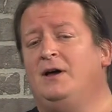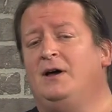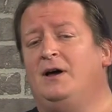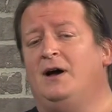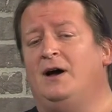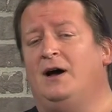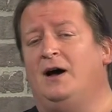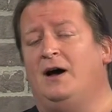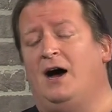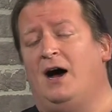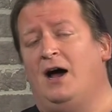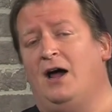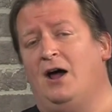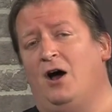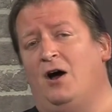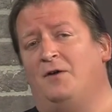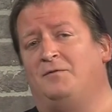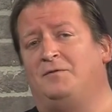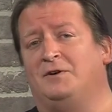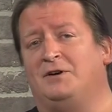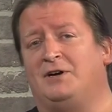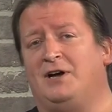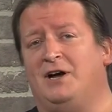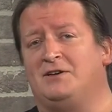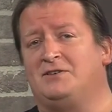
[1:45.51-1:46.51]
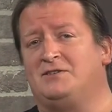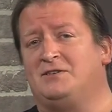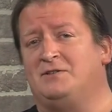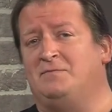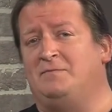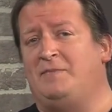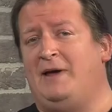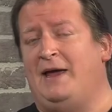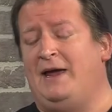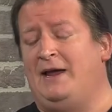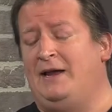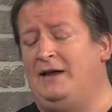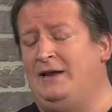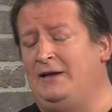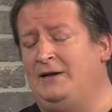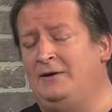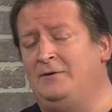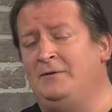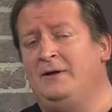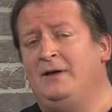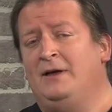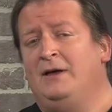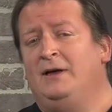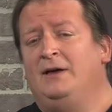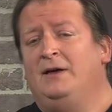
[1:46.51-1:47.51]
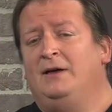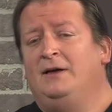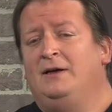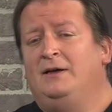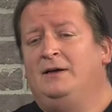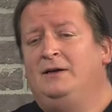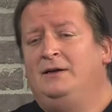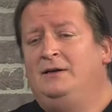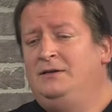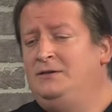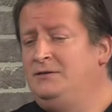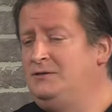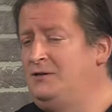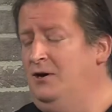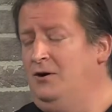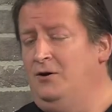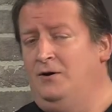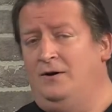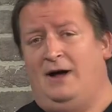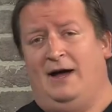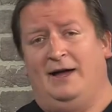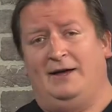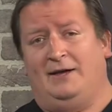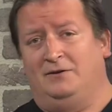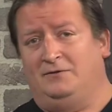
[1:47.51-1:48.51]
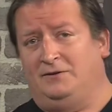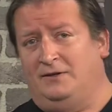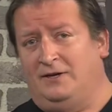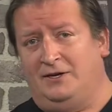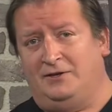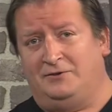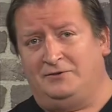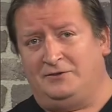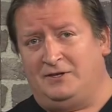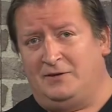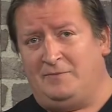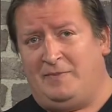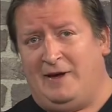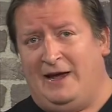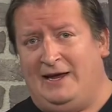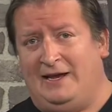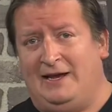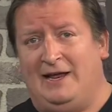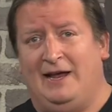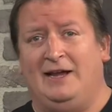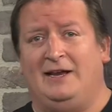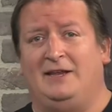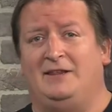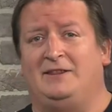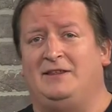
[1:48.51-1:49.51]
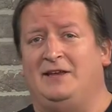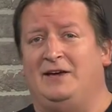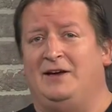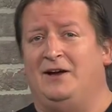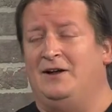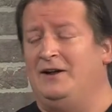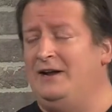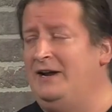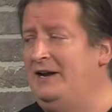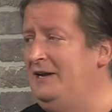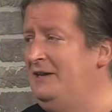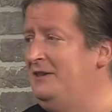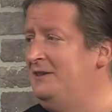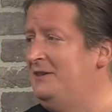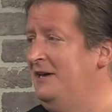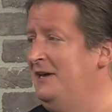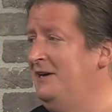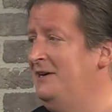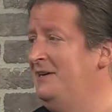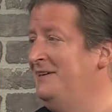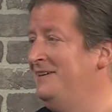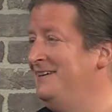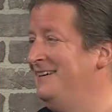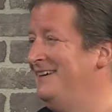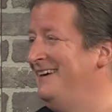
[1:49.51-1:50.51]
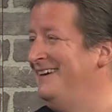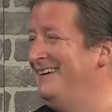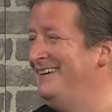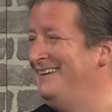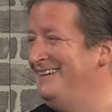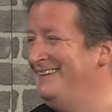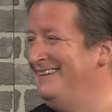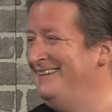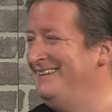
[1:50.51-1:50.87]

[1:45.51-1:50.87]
Uh, I offer custom painting. So I can literally paint anything on anything. Yeah, for